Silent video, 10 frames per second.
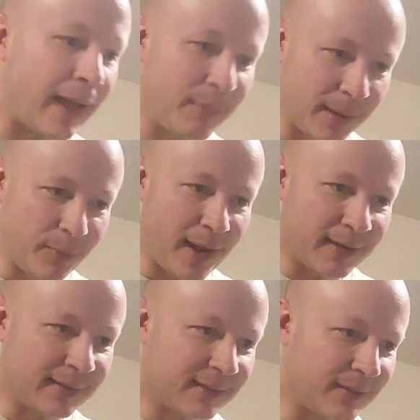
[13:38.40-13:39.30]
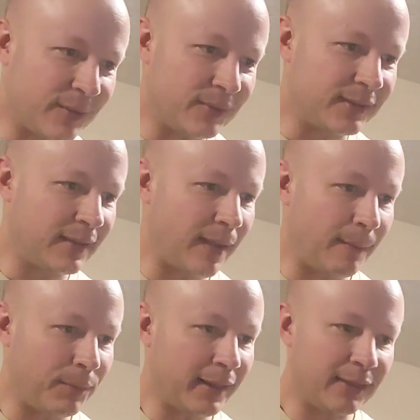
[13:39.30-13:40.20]
I'm going to practice those,
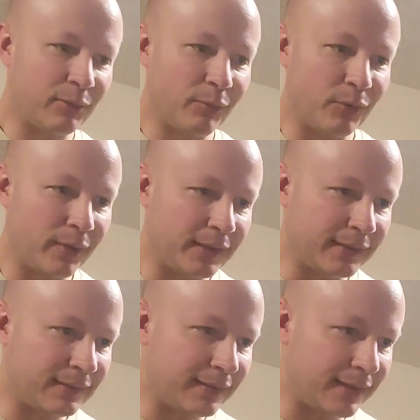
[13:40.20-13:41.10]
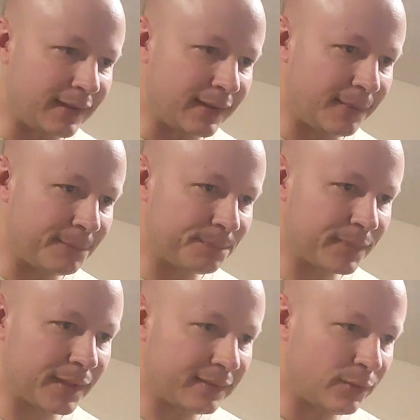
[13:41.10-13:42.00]
play through and see
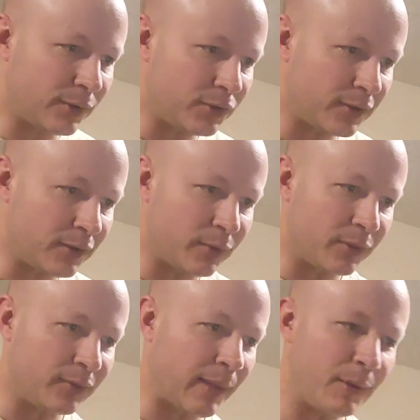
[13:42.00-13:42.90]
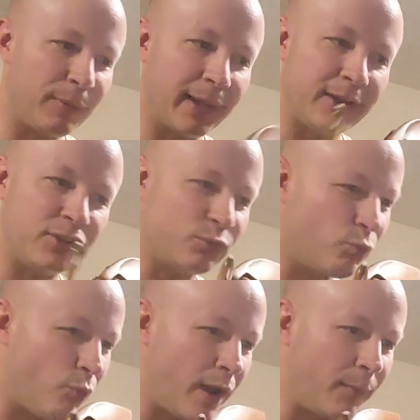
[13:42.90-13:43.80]
what you can do with those. I'm going to play it just
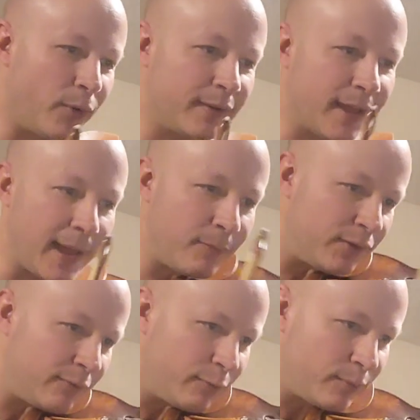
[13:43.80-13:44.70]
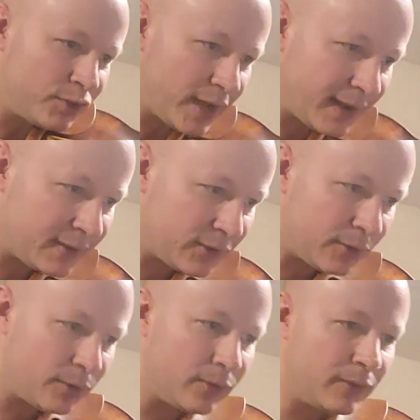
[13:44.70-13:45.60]
one more time, just from J
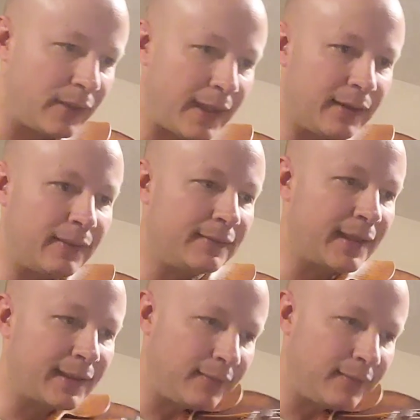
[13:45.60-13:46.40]
to the end of the second